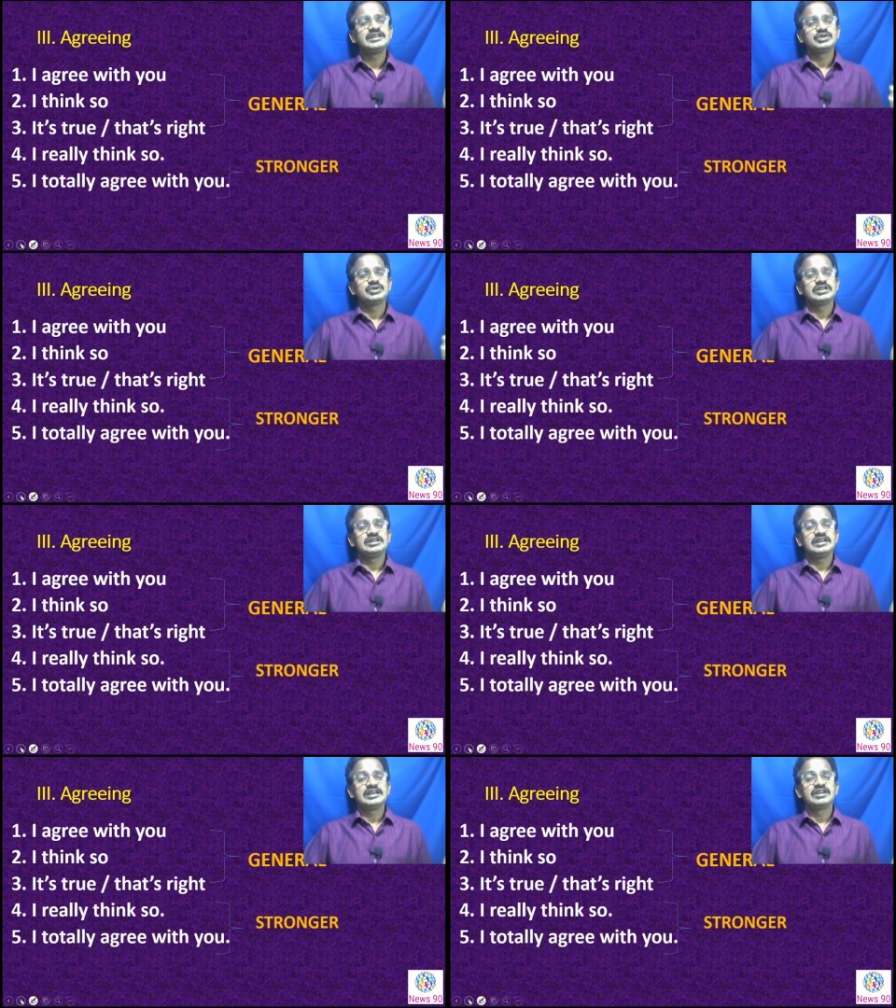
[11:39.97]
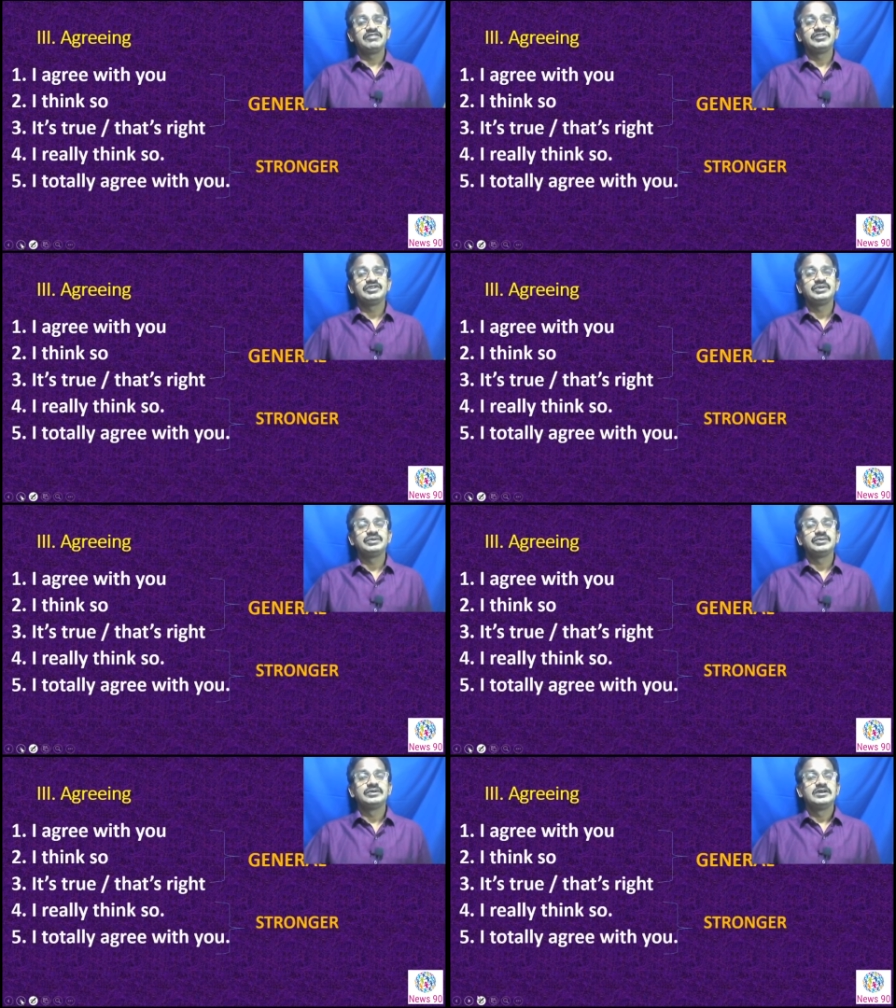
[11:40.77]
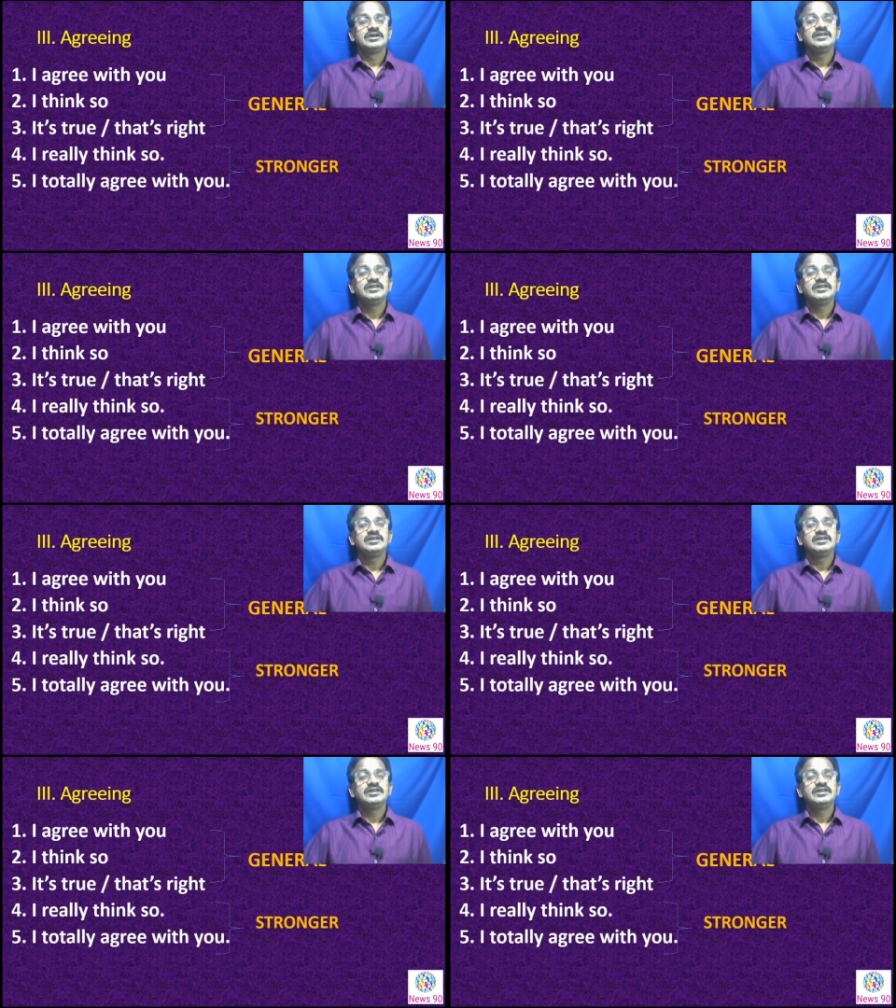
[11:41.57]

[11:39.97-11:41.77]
I totally agree with you